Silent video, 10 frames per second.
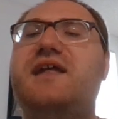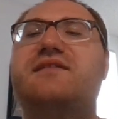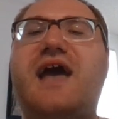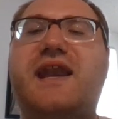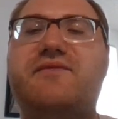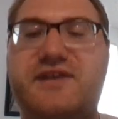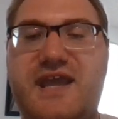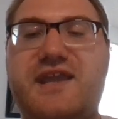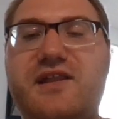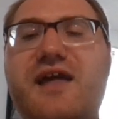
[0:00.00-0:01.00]
It's kind of
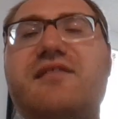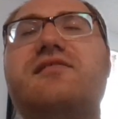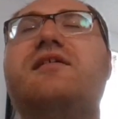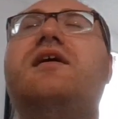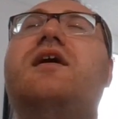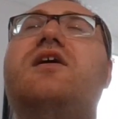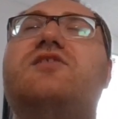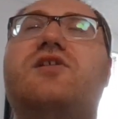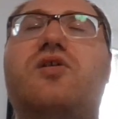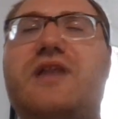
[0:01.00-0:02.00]
ridiculous.
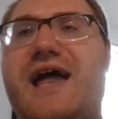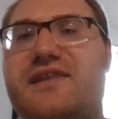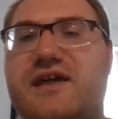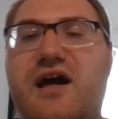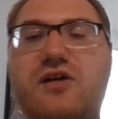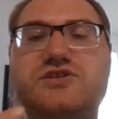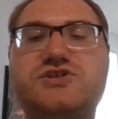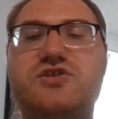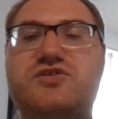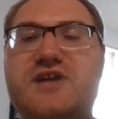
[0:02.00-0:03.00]
So a lot of the
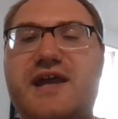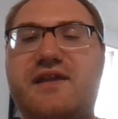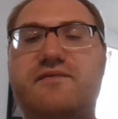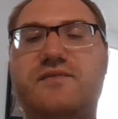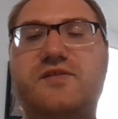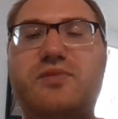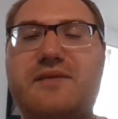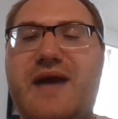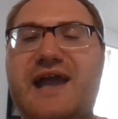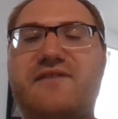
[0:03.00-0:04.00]
cultures kind of
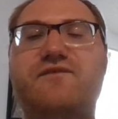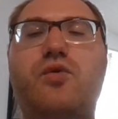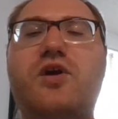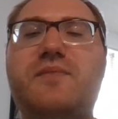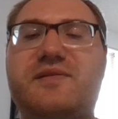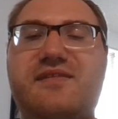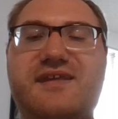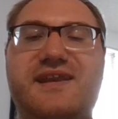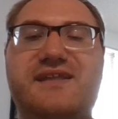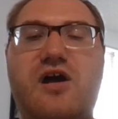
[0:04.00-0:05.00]
spread back and forth, but the
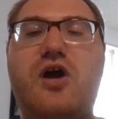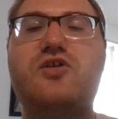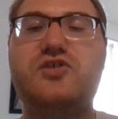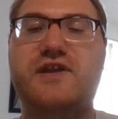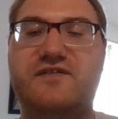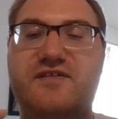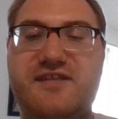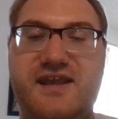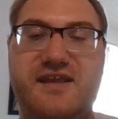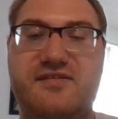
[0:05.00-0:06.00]
cities are two different
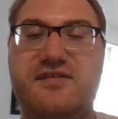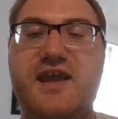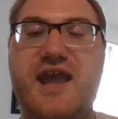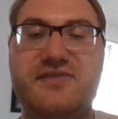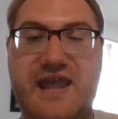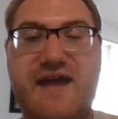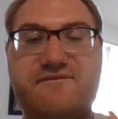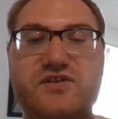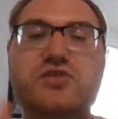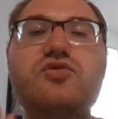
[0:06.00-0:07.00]
cities, and they
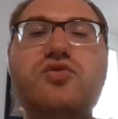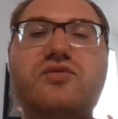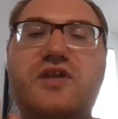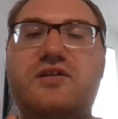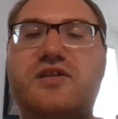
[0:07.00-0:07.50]
have two.